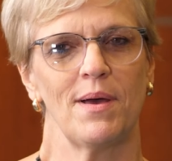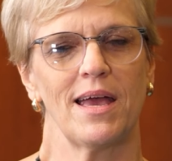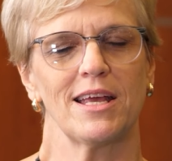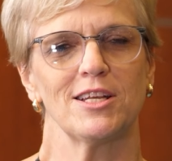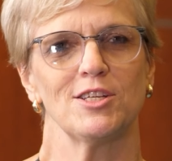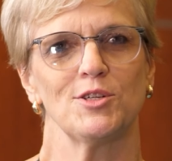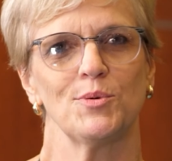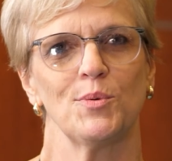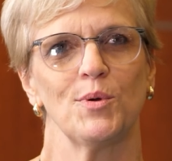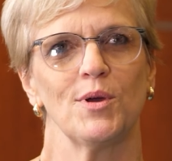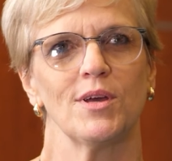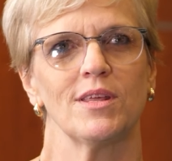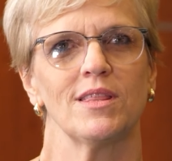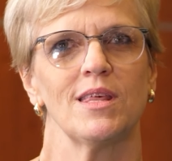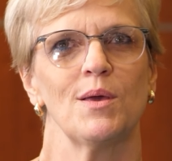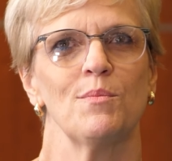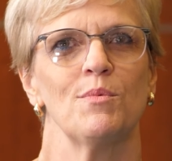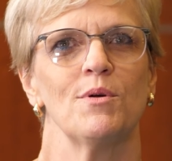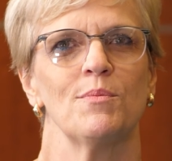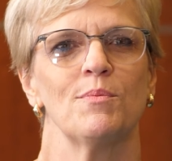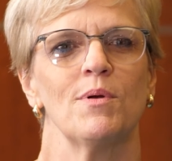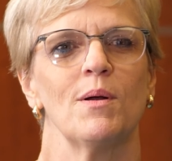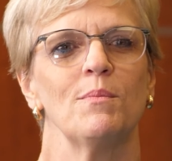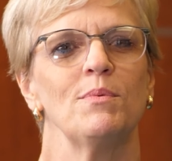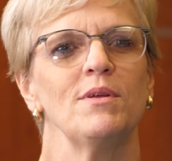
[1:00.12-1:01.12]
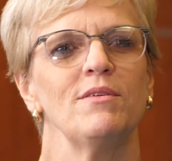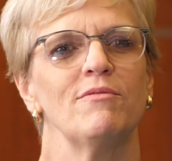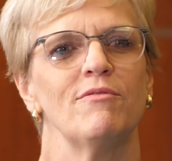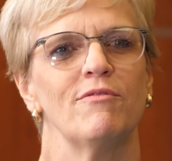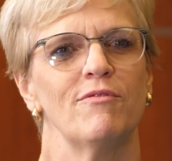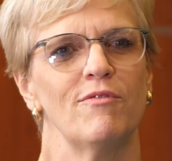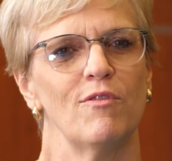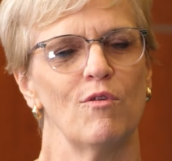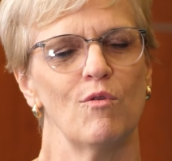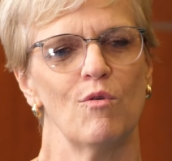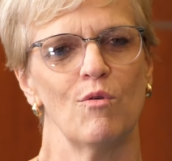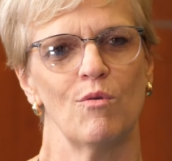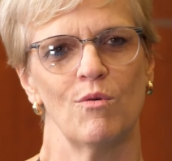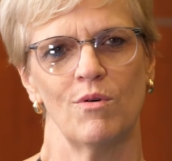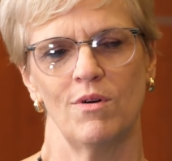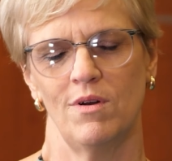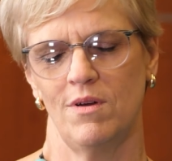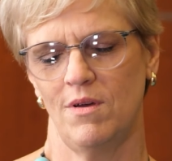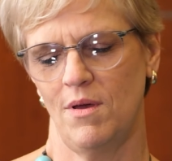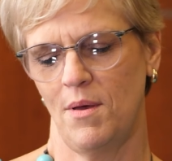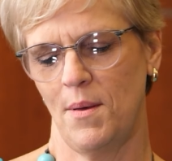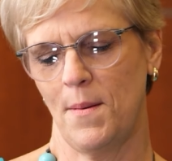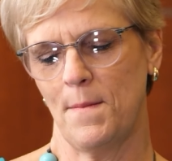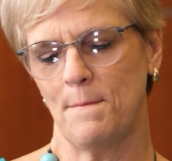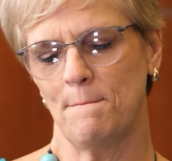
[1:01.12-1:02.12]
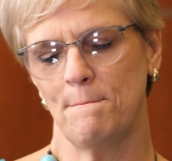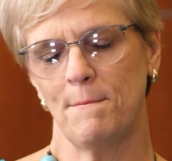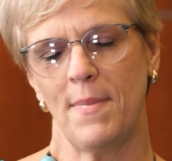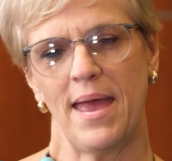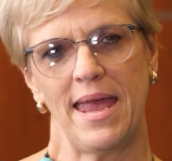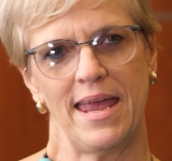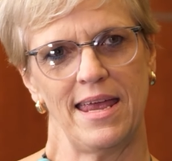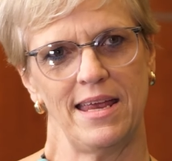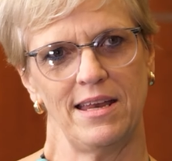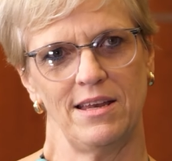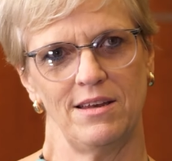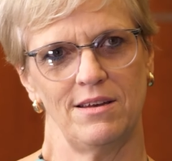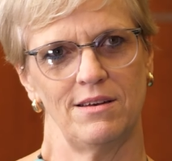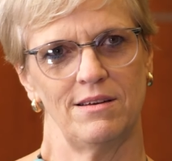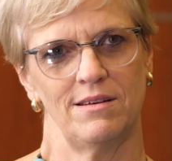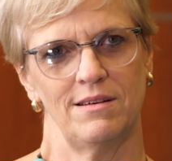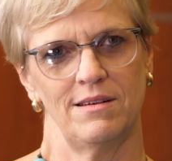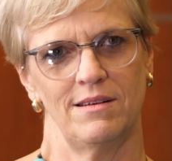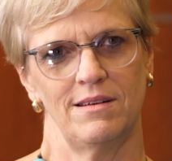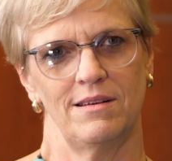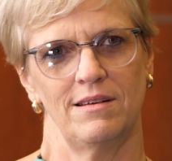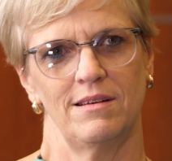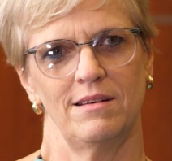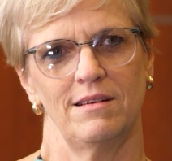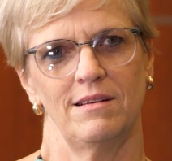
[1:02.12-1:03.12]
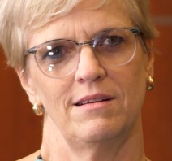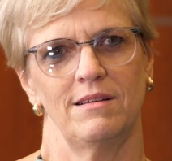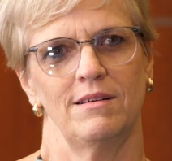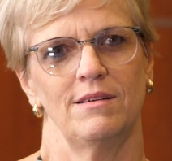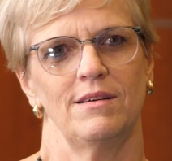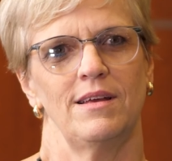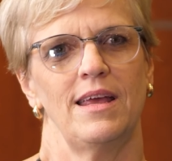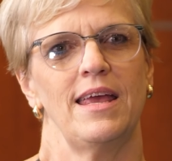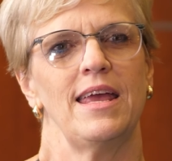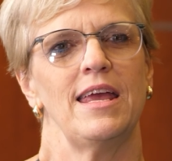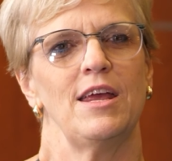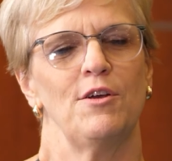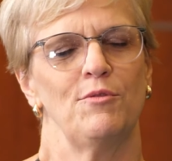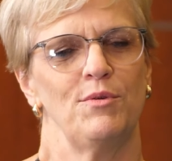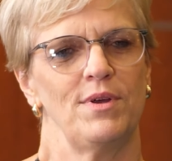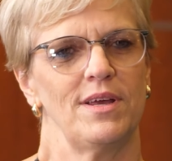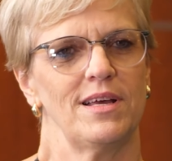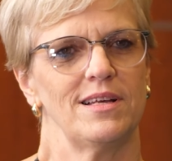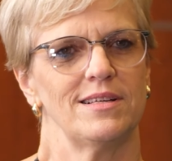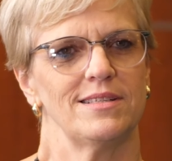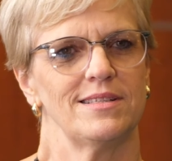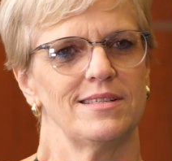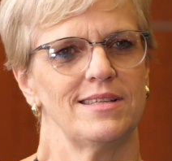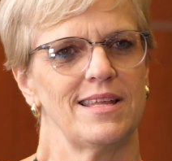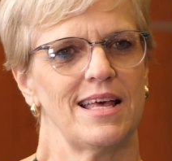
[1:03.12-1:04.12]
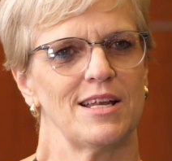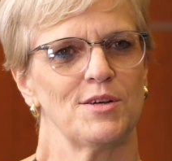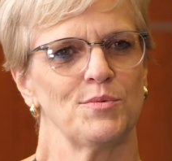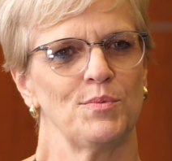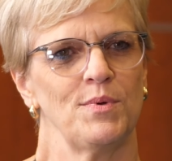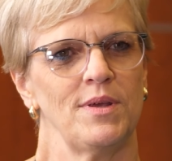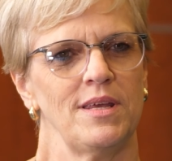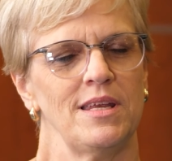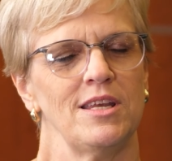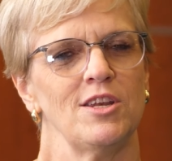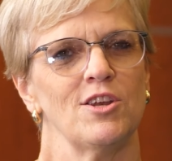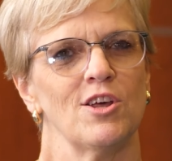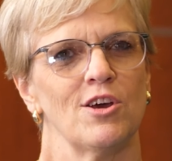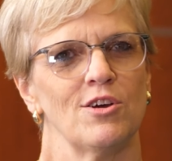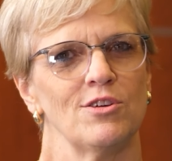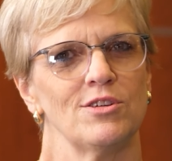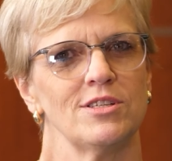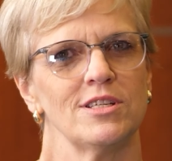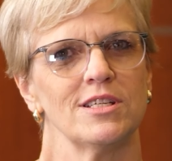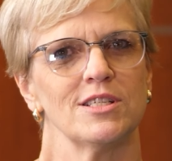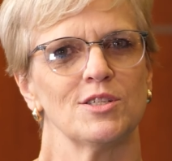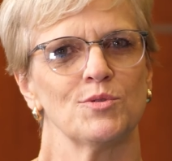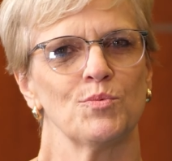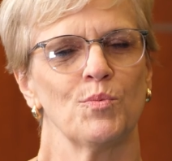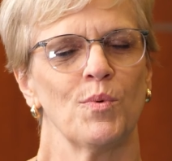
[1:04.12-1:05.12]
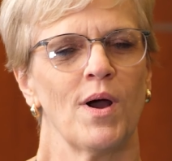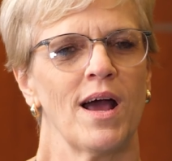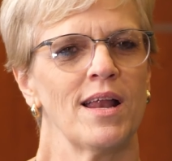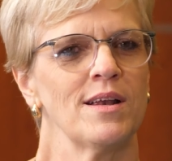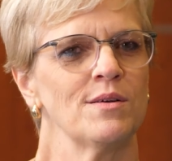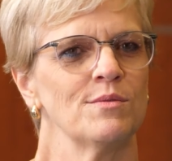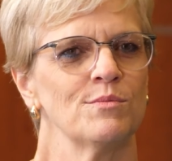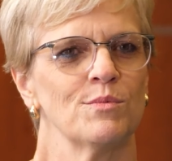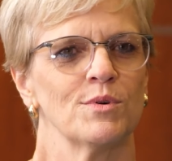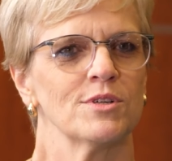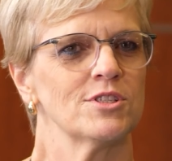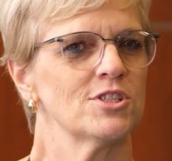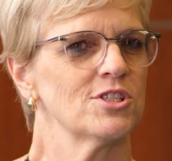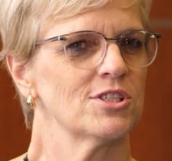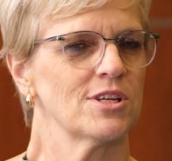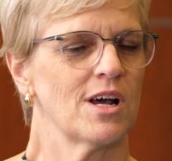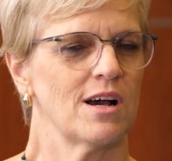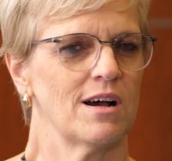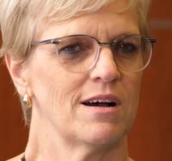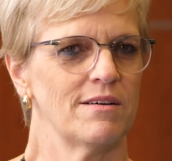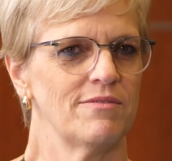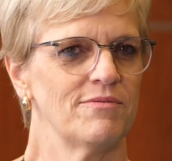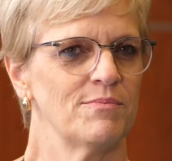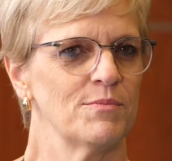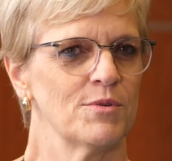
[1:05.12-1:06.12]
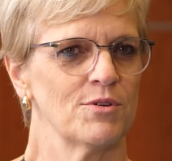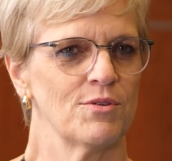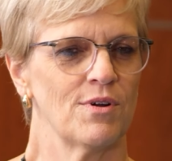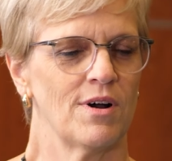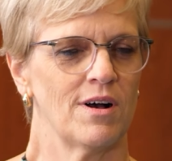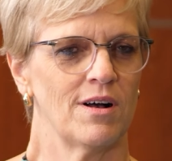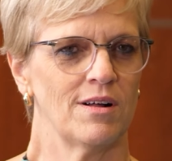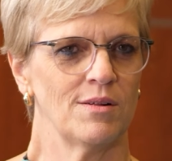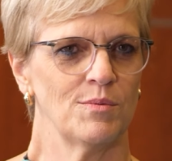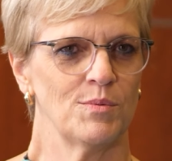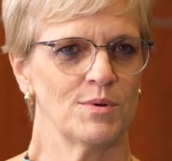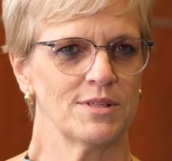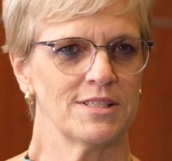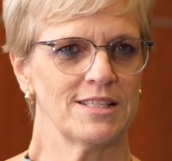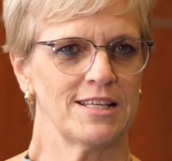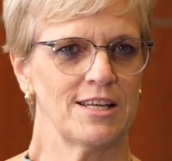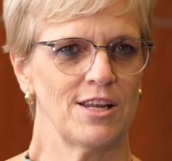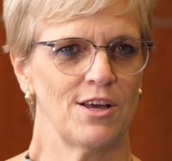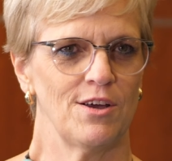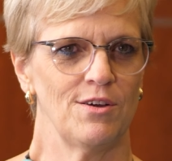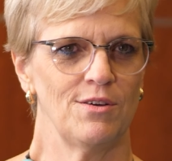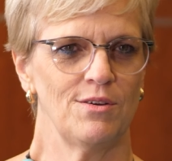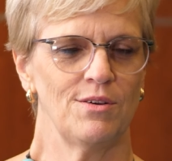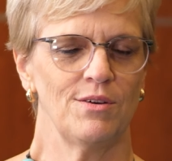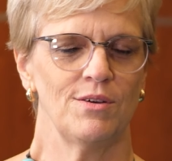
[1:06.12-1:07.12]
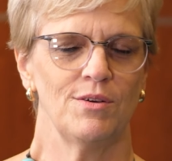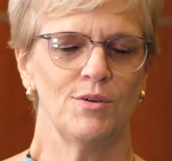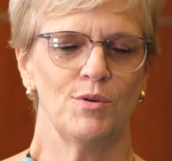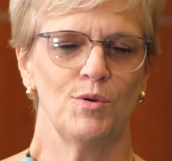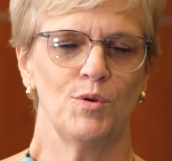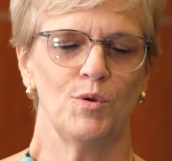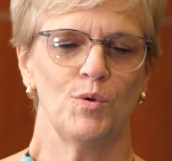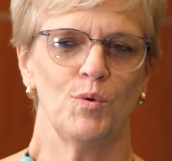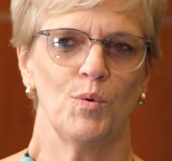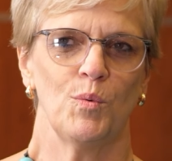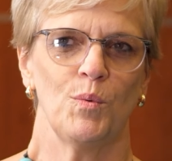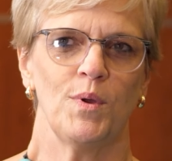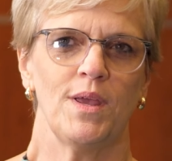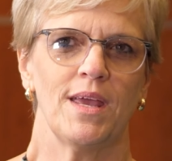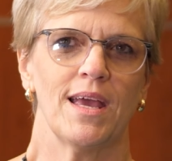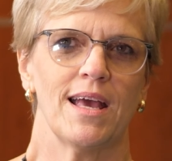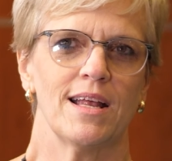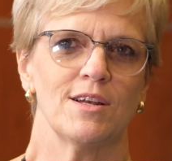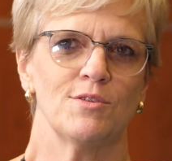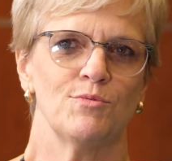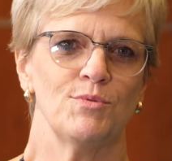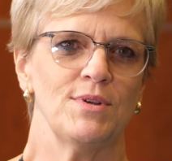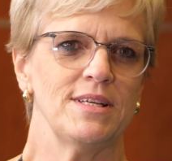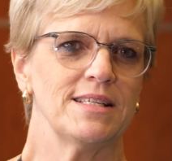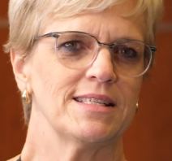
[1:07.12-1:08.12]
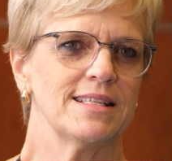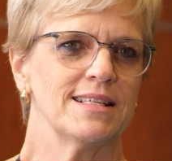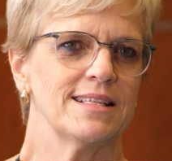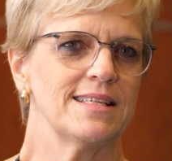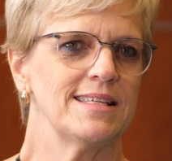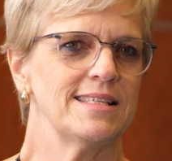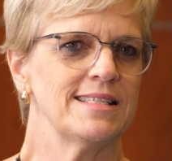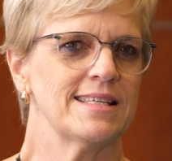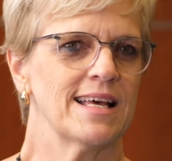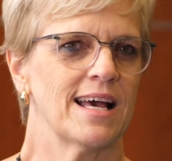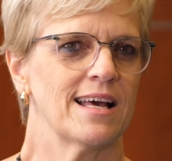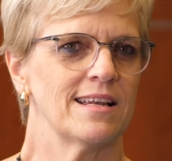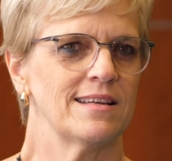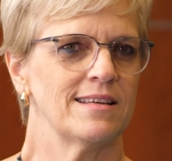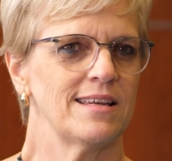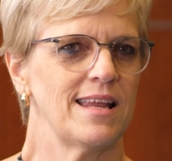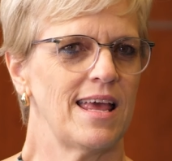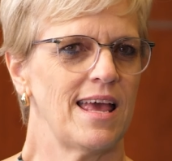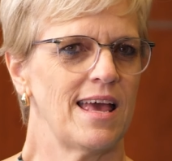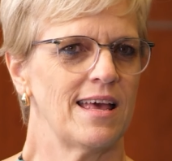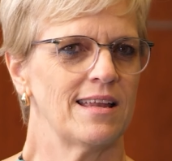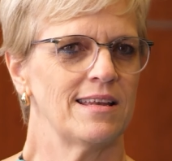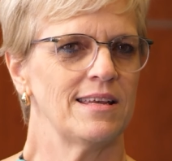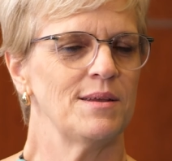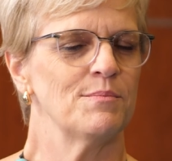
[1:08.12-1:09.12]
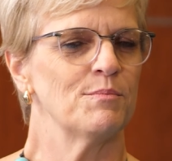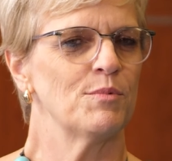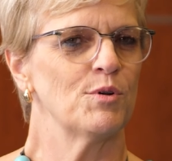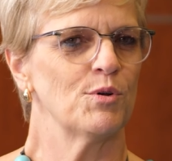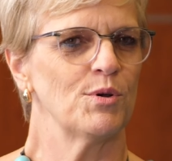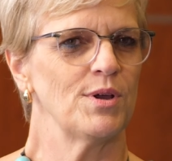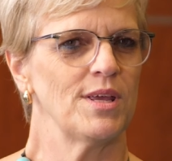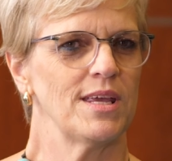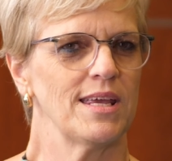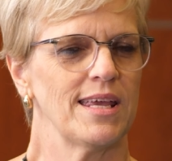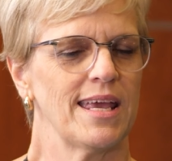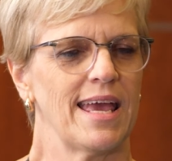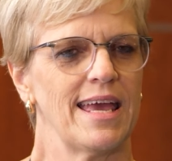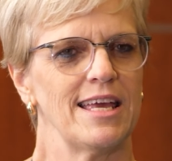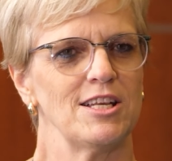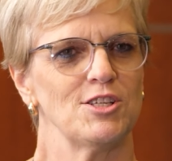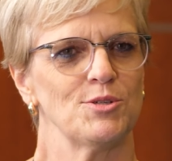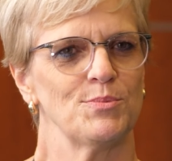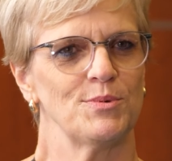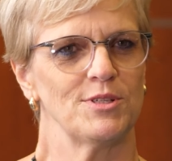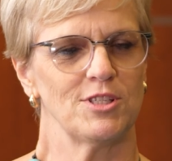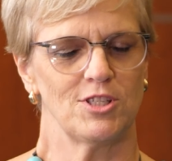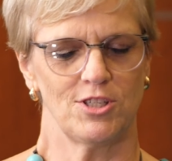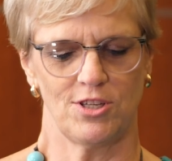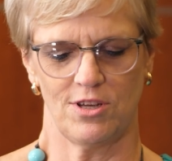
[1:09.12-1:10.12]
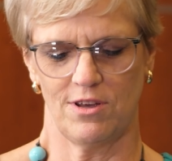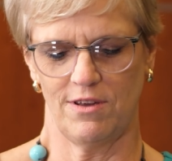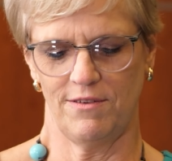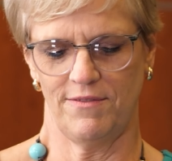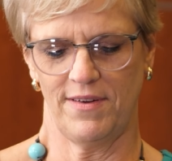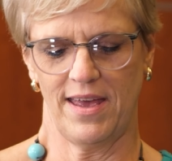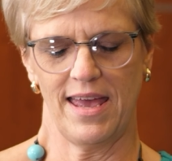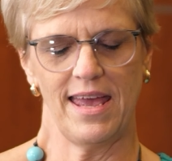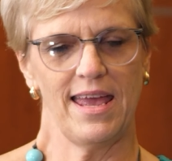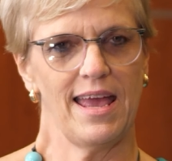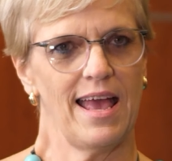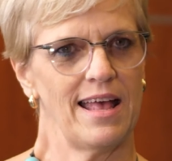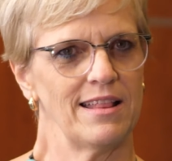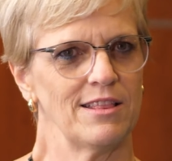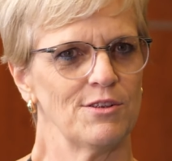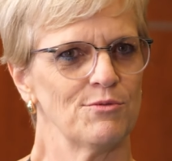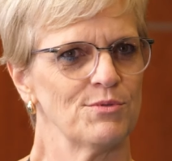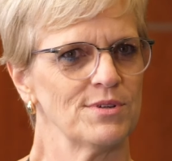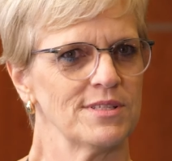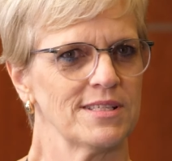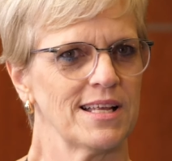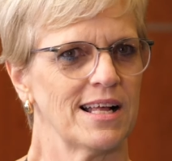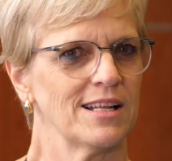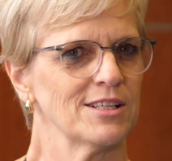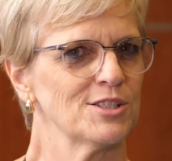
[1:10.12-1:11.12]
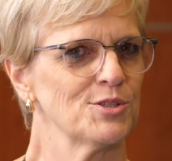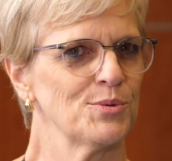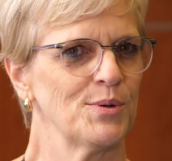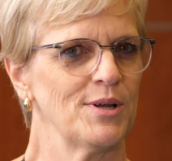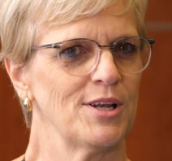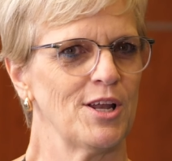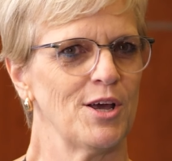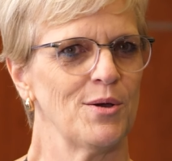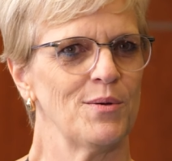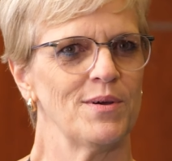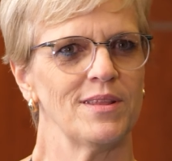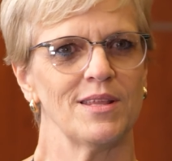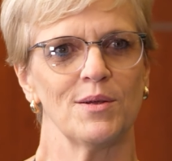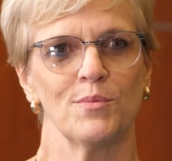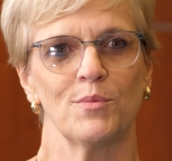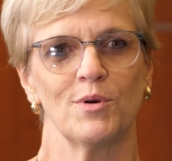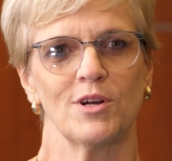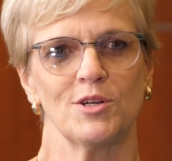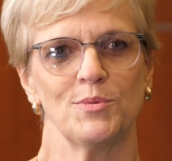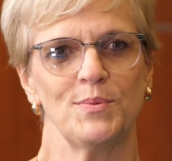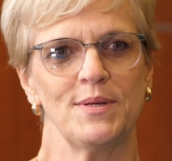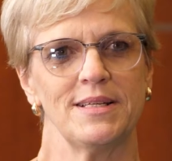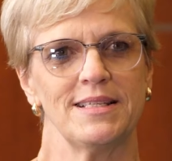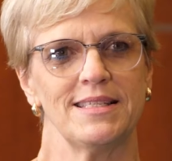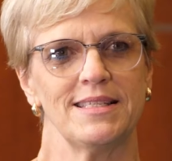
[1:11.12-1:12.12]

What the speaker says: back to work, there were probably four main areas that we noticed. One was staff morale was low. We had recently done an employee engagement survey and the results were lower than what we